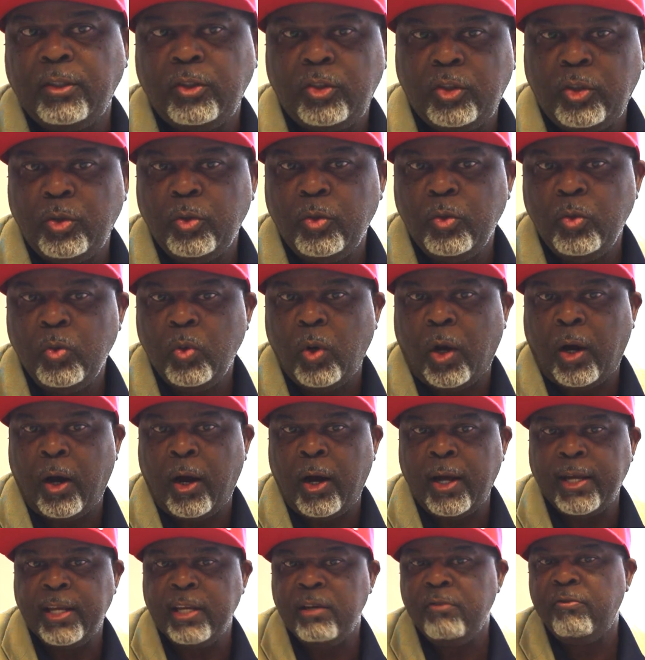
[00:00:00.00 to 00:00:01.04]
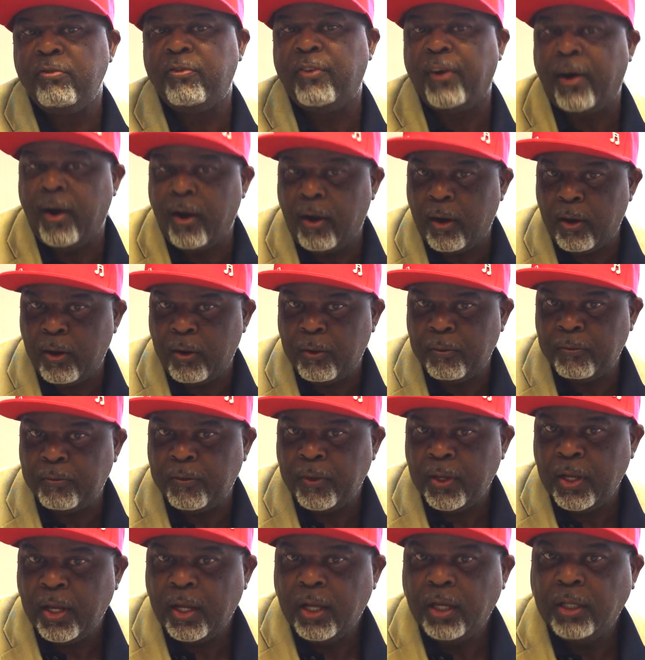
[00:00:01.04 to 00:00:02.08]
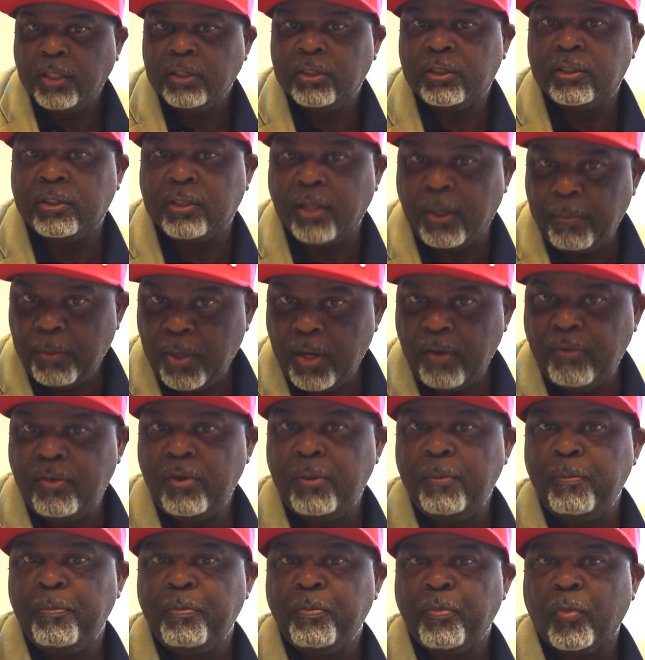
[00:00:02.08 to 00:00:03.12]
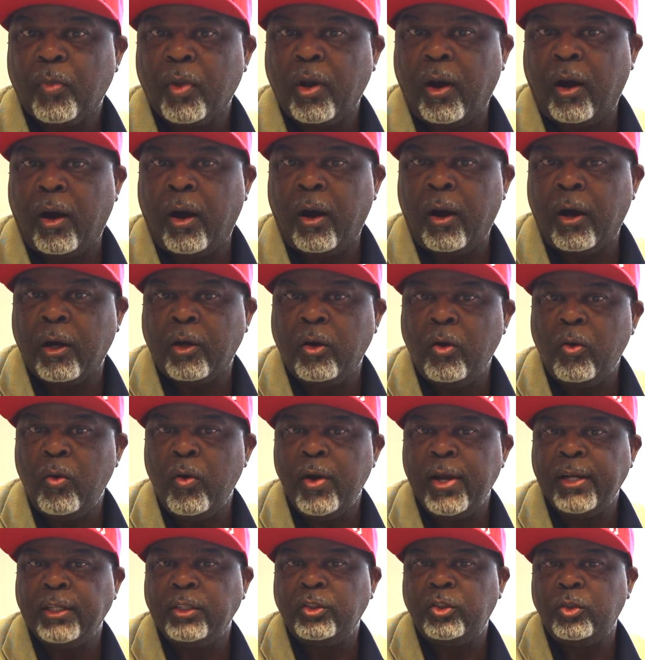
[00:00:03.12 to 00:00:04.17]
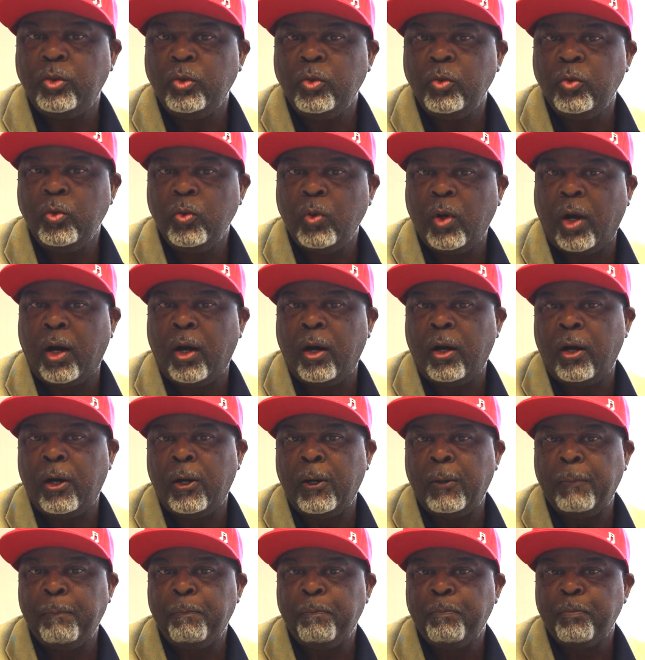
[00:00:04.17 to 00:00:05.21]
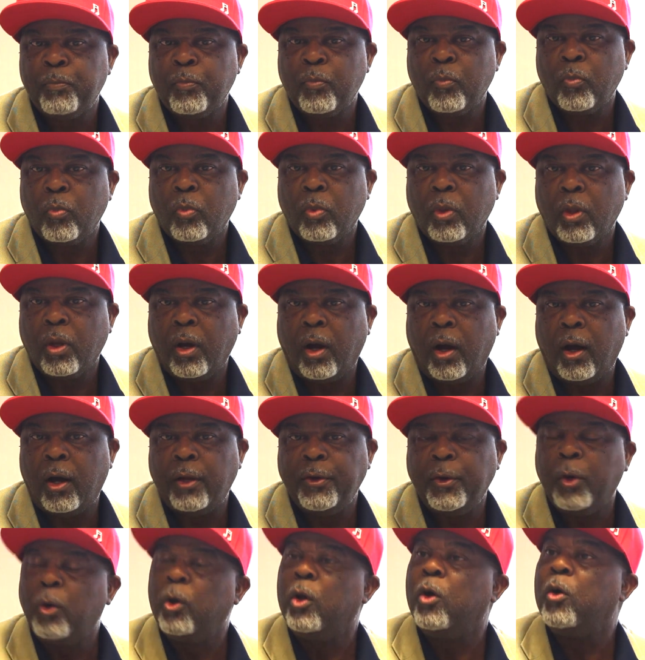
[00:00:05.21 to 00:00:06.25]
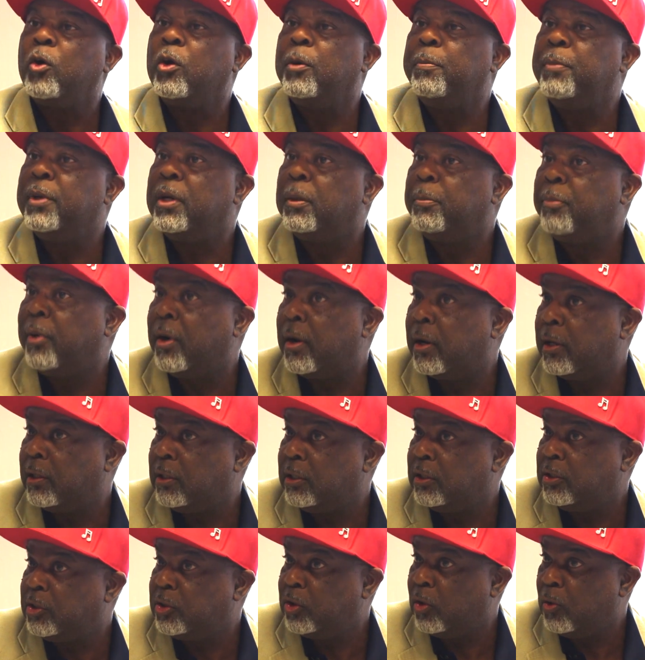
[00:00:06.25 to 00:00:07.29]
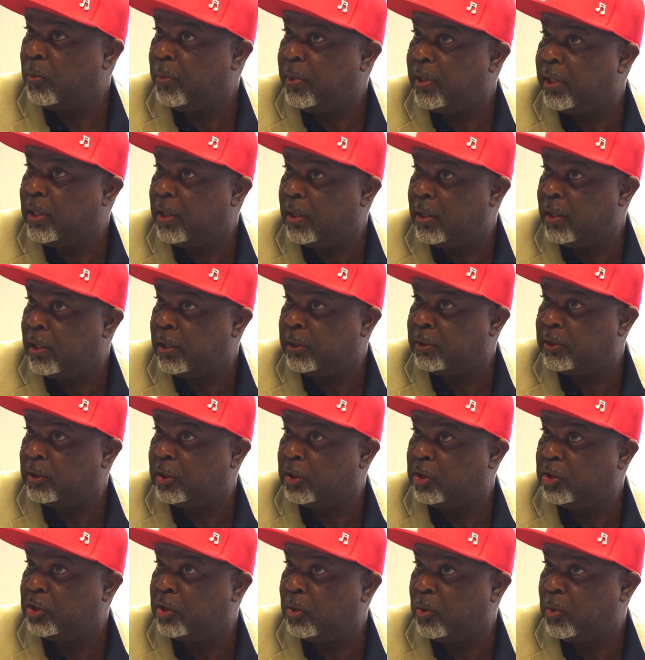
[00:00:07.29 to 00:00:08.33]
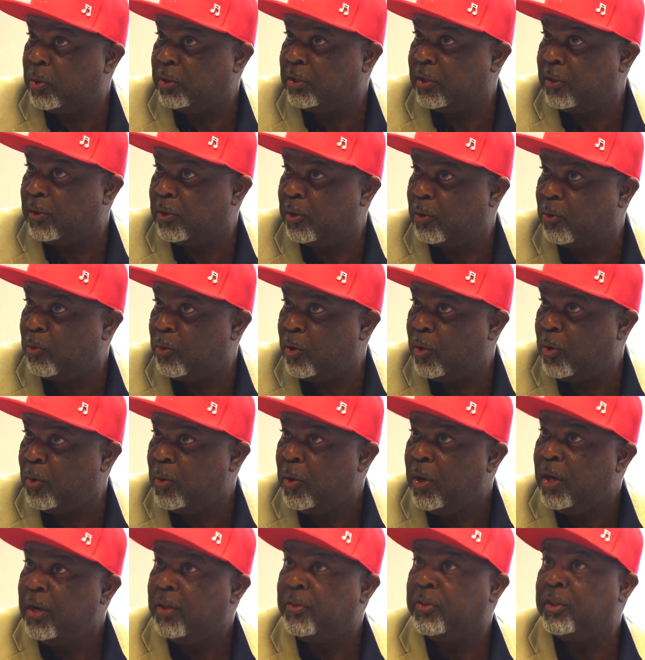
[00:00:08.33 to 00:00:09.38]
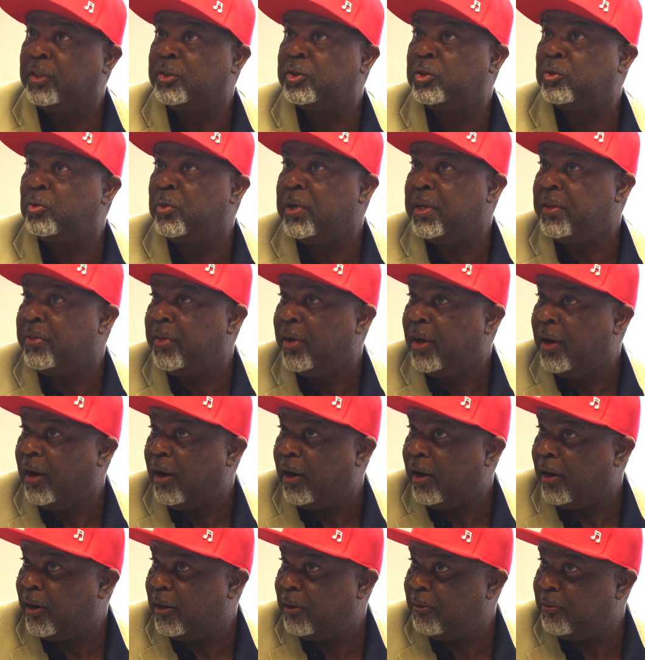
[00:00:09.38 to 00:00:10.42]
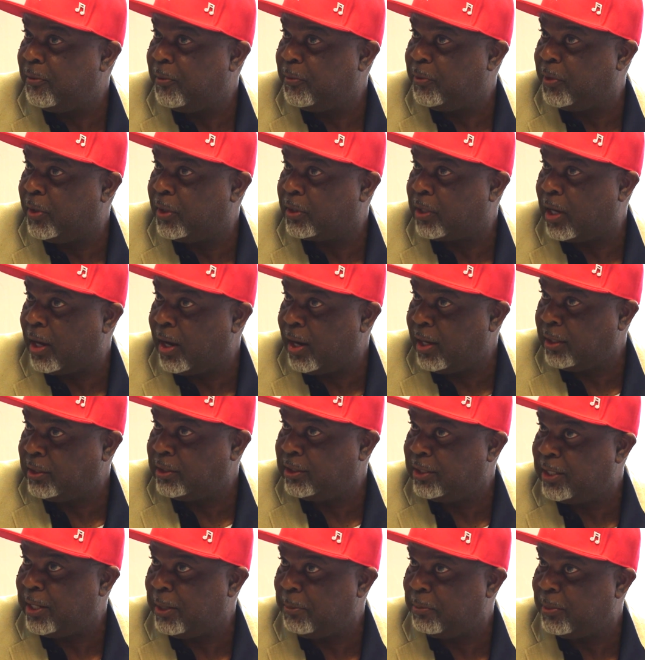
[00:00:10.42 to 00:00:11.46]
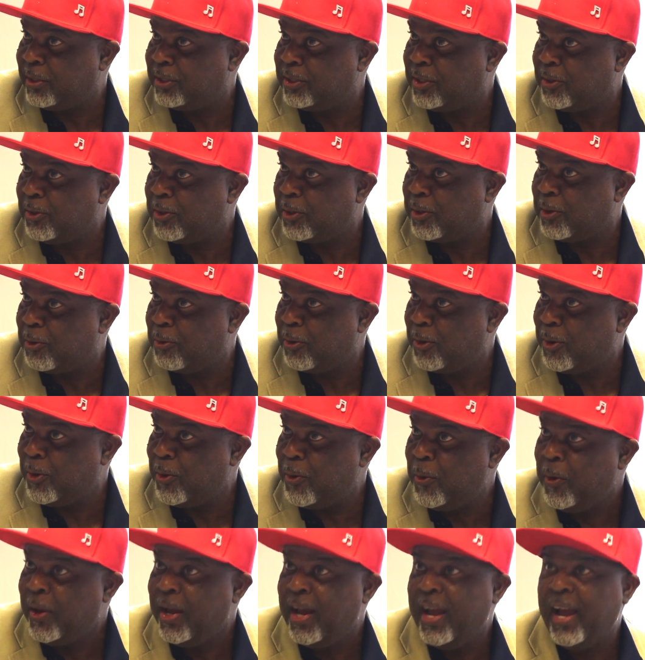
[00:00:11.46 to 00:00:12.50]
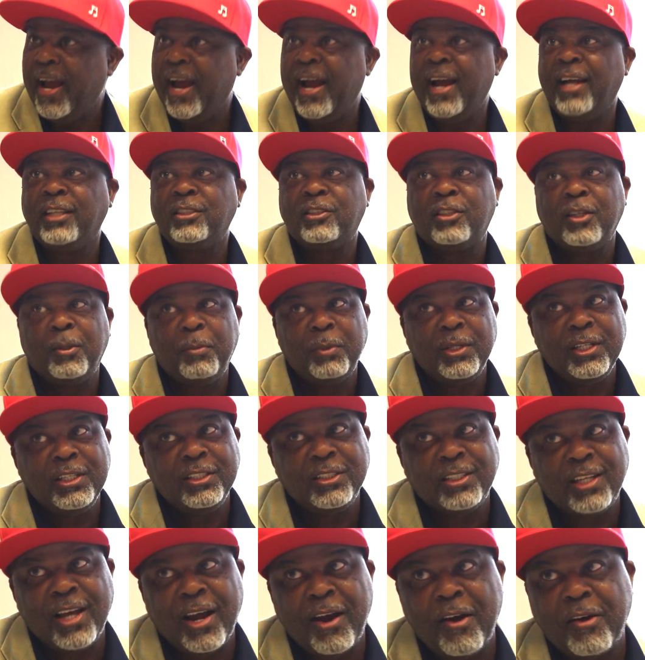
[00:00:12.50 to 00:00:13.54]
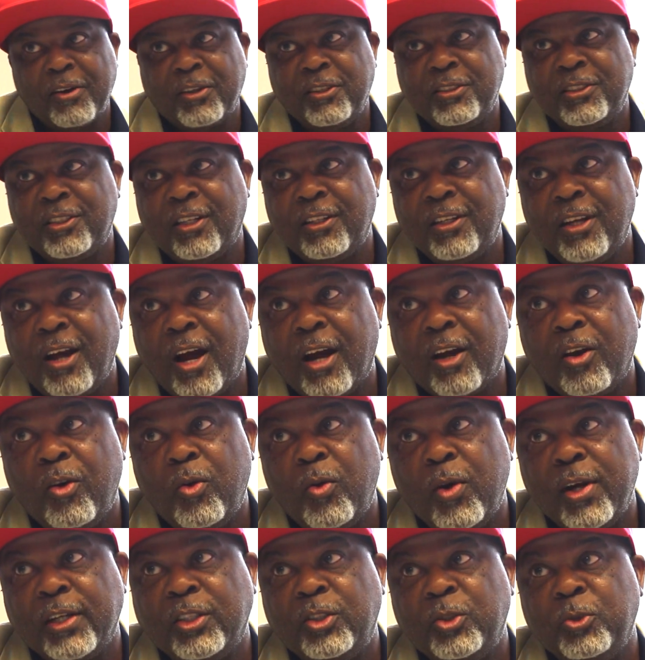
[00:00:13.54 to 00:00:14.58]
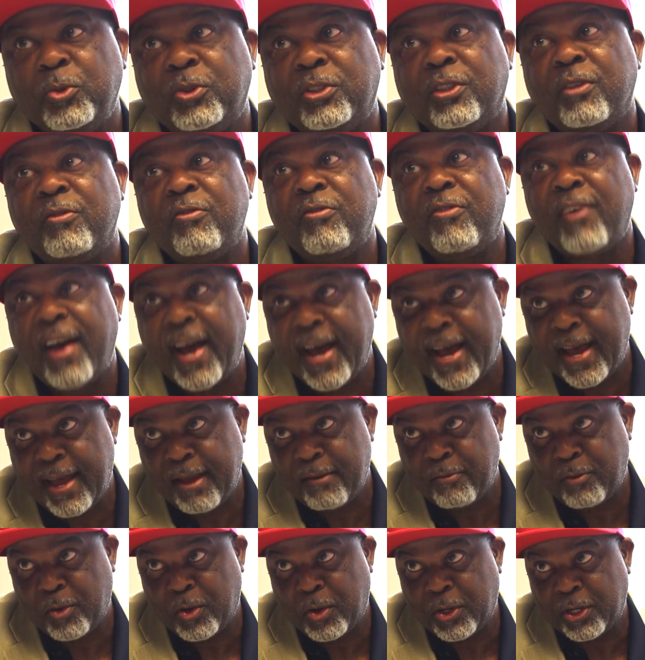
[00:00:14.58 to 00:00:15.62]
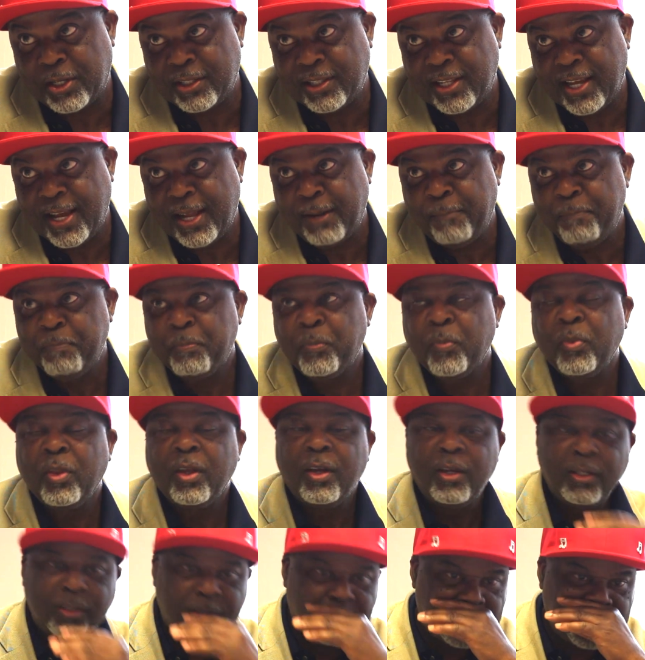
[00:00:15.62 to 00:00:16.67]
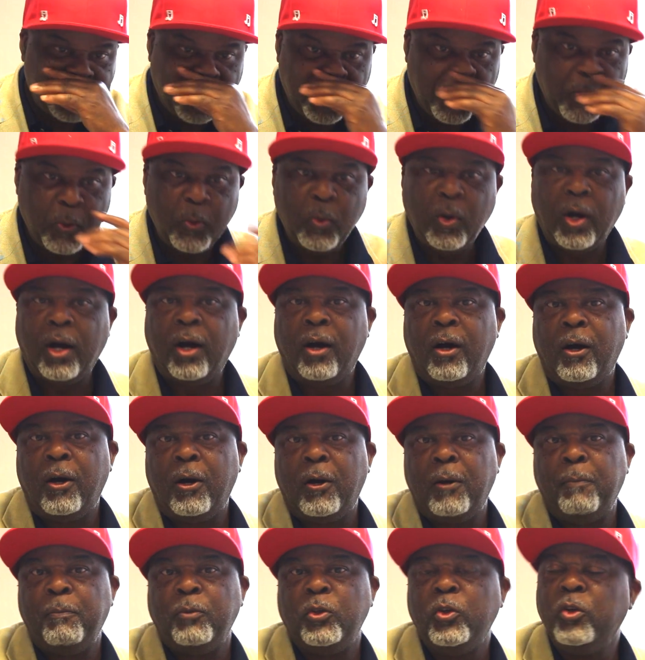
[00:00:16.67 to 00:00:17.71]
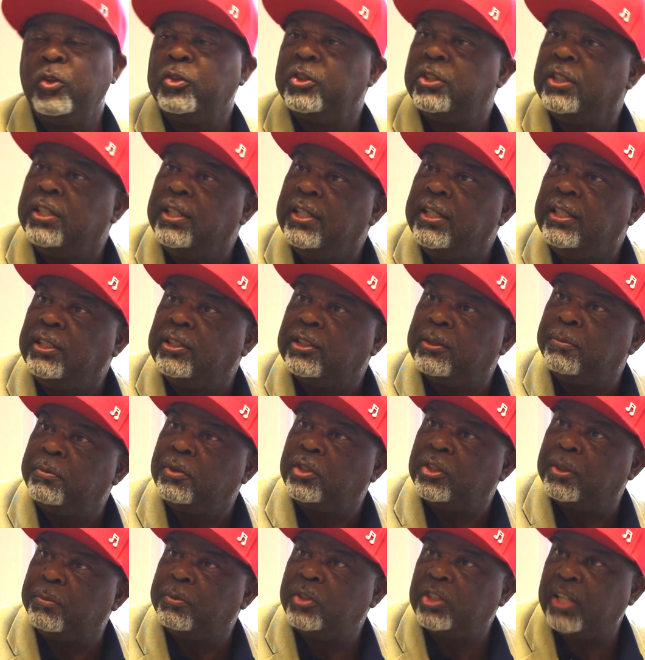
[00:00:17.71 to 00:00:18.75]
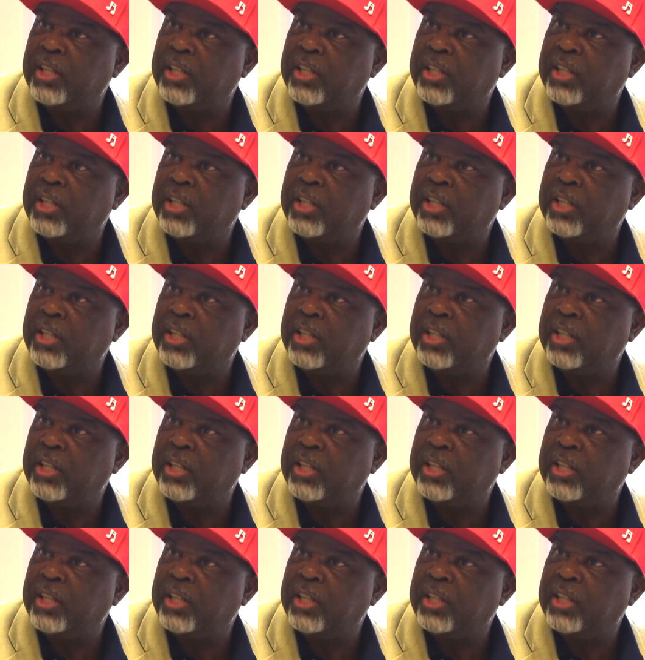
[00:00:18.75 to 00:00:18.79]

to uh, evolve, some of them are going to um, uh, no longer be a part of the show because the show is going to grow, the strength of the concept is going to grow, and some of these characters are not going to survive all of that. Right. So um, you'll see some, some